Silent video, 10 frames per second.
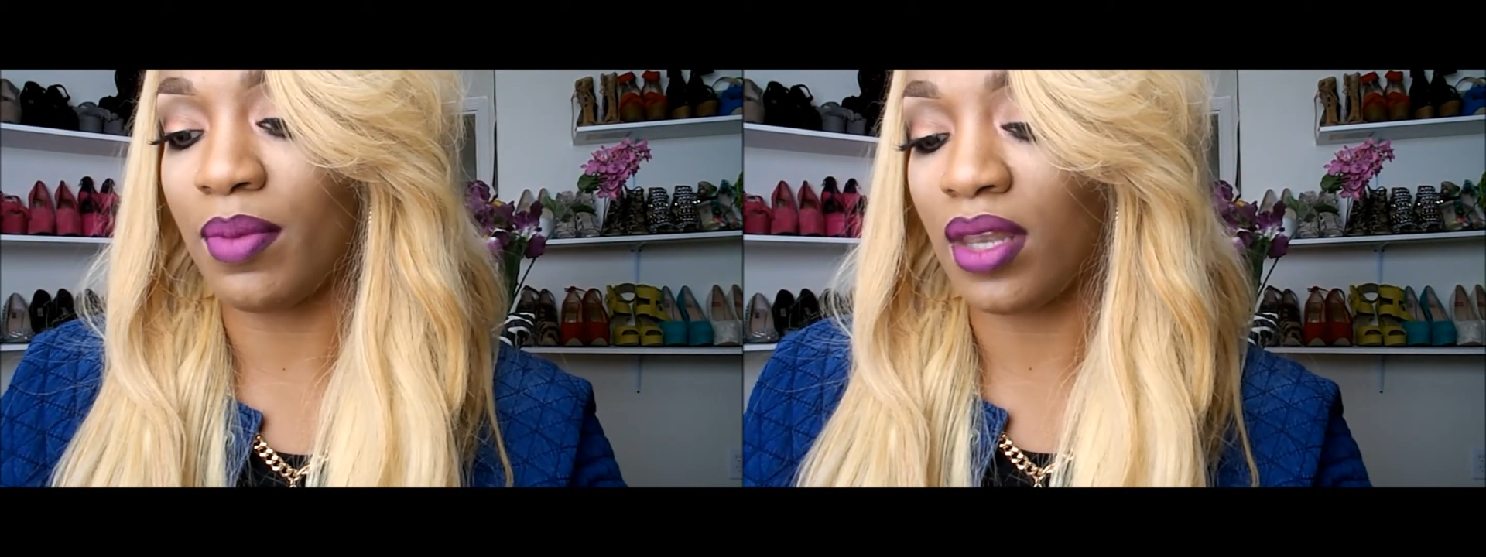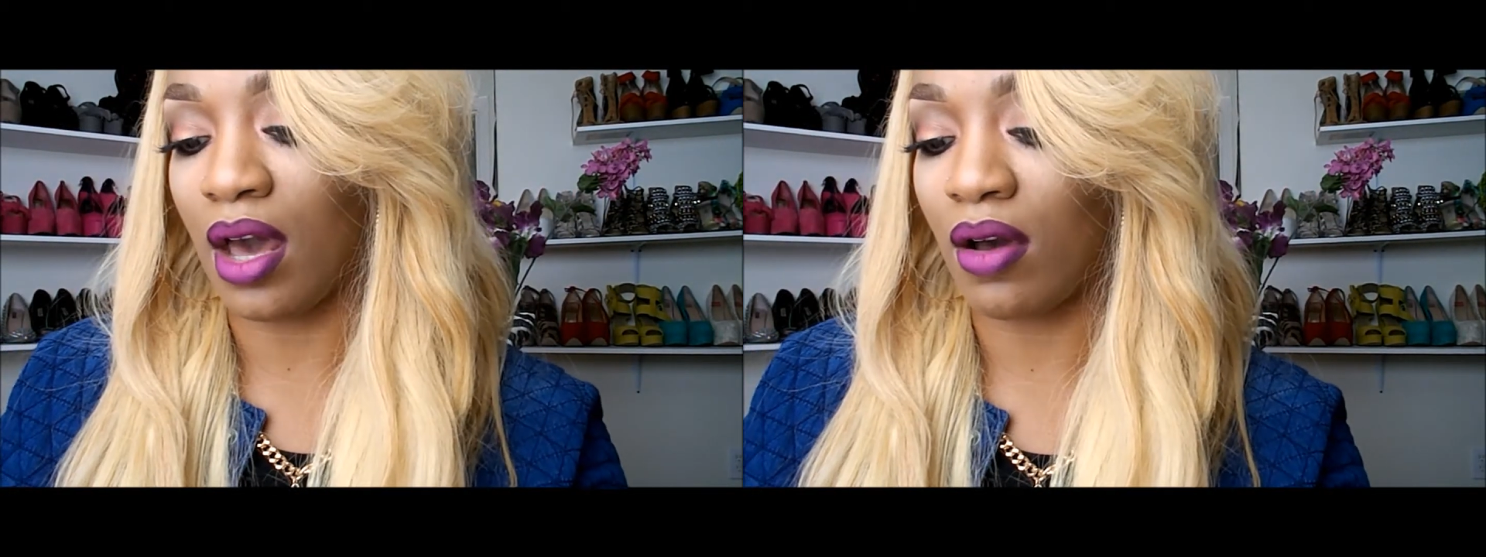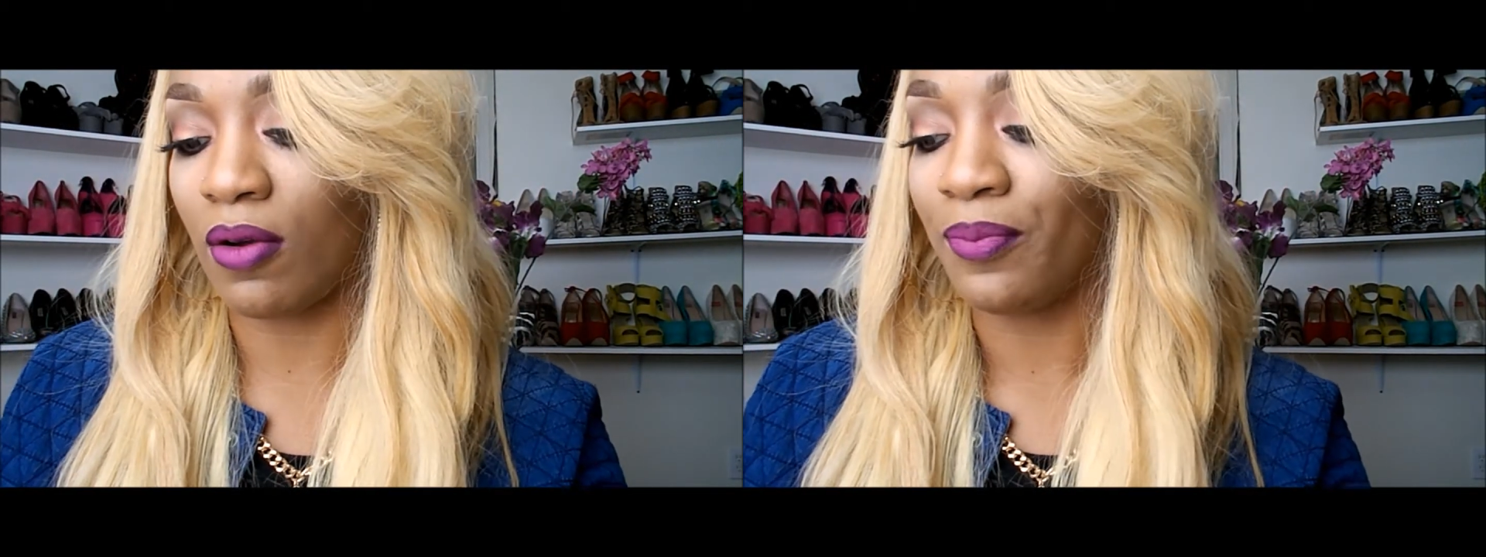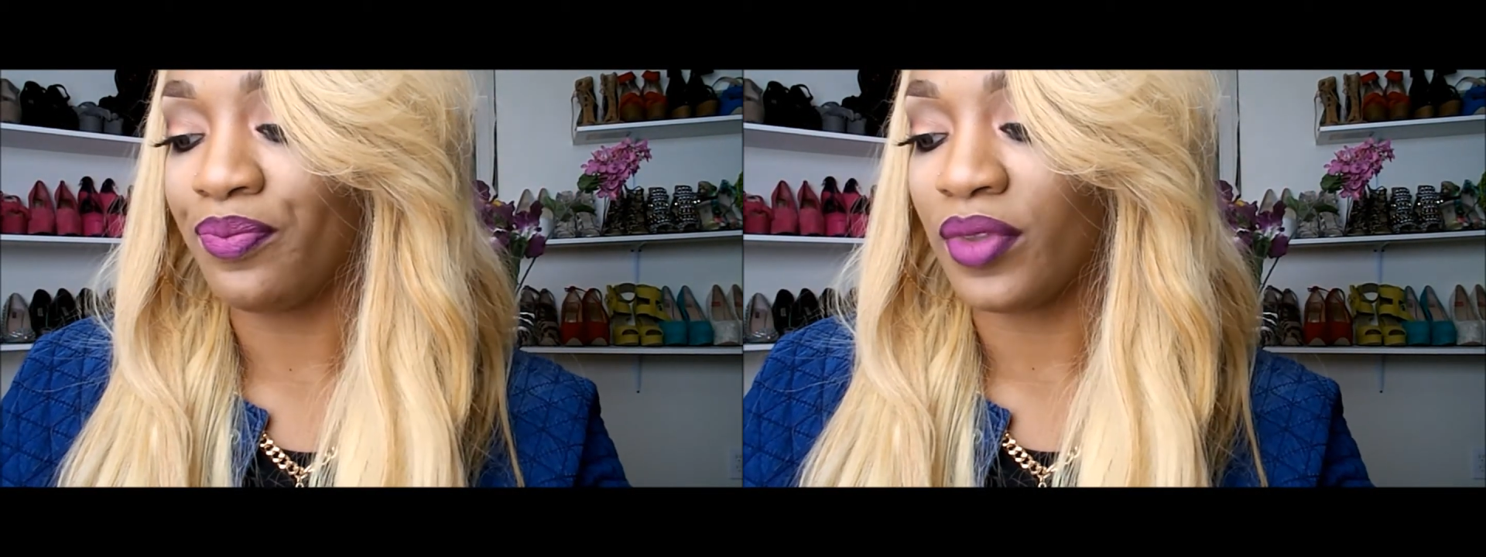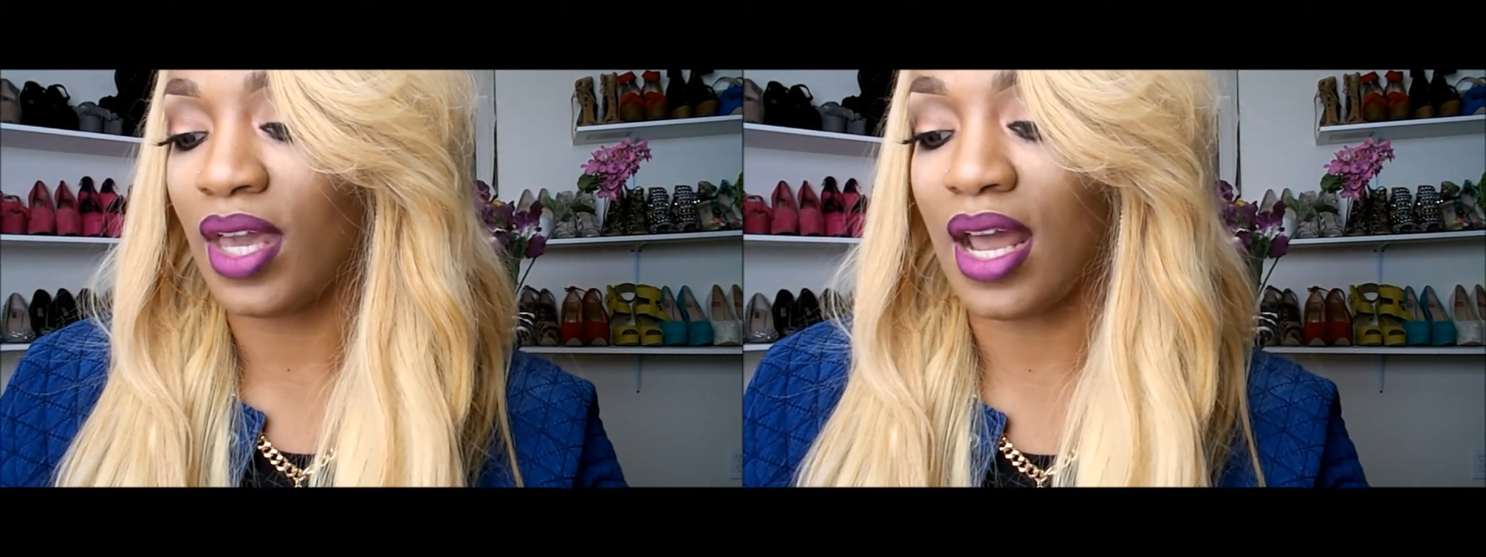below
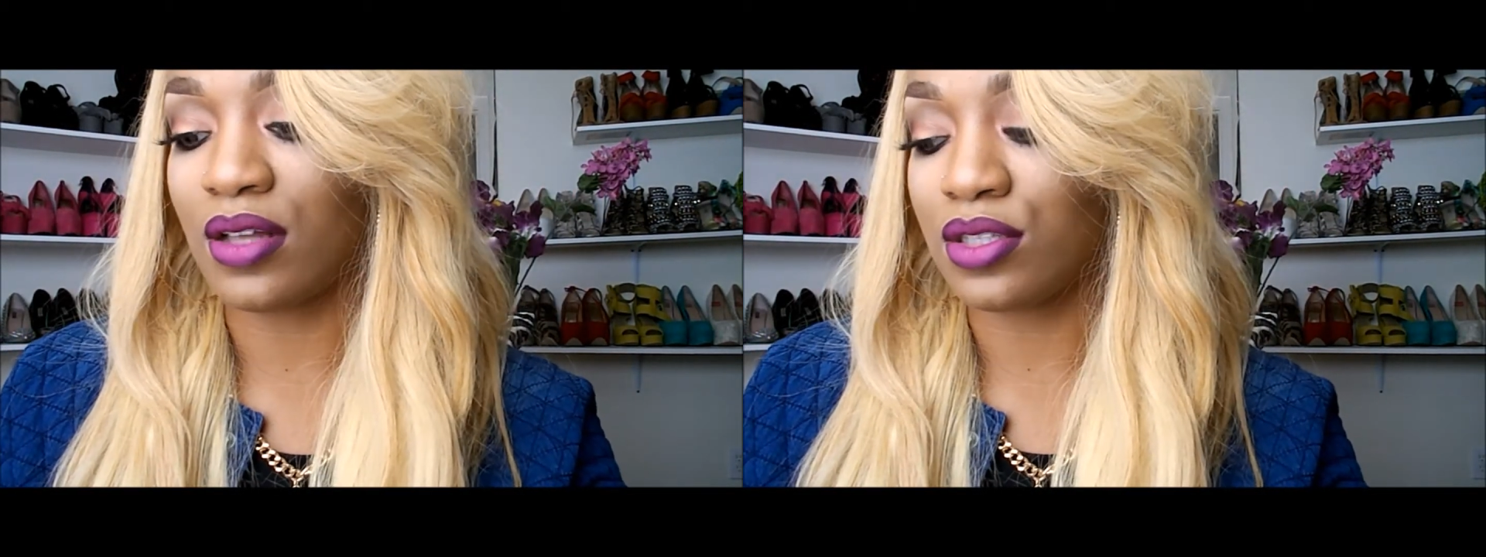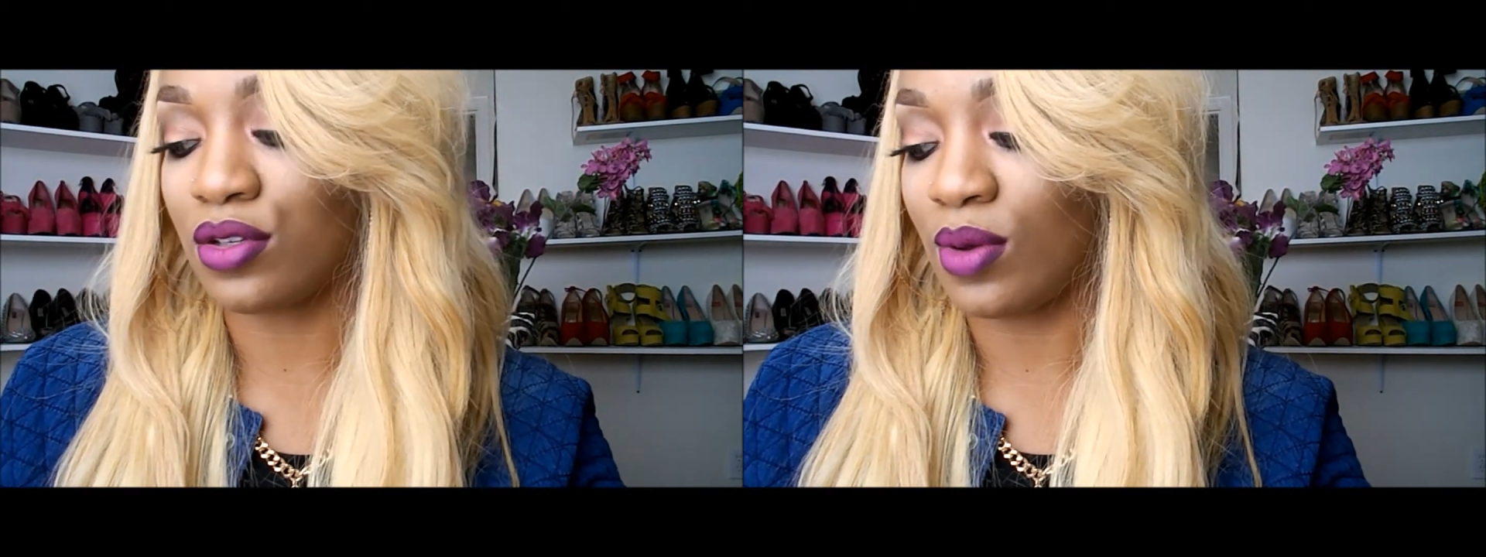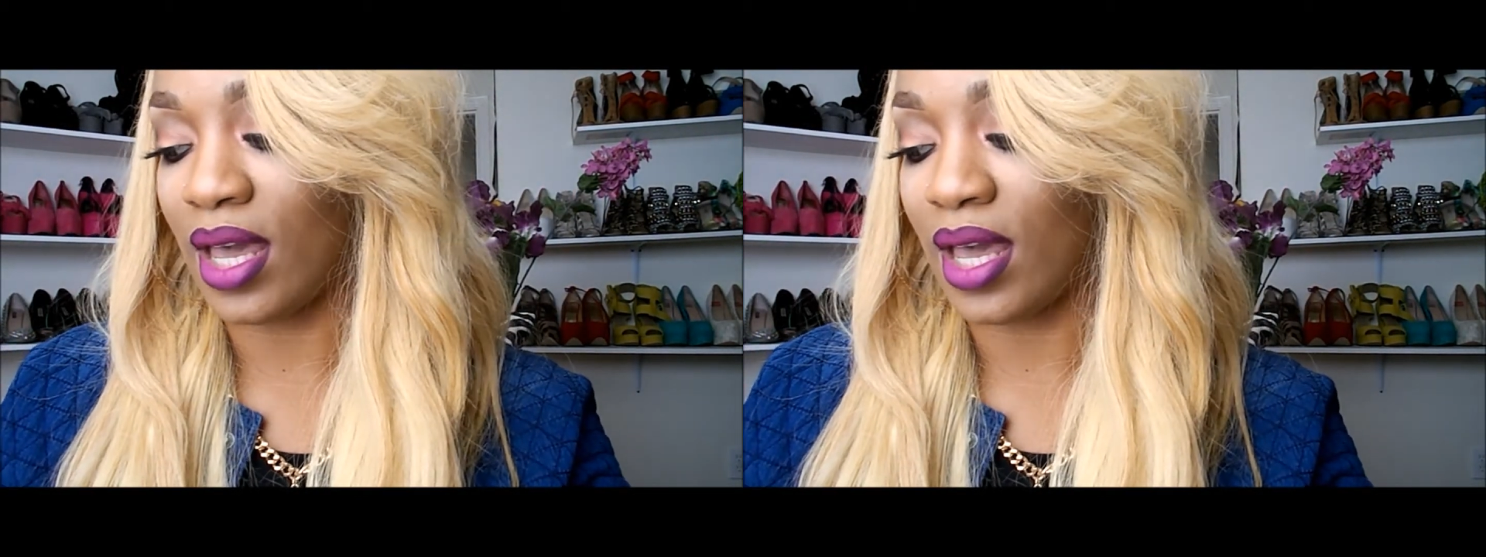and I'll do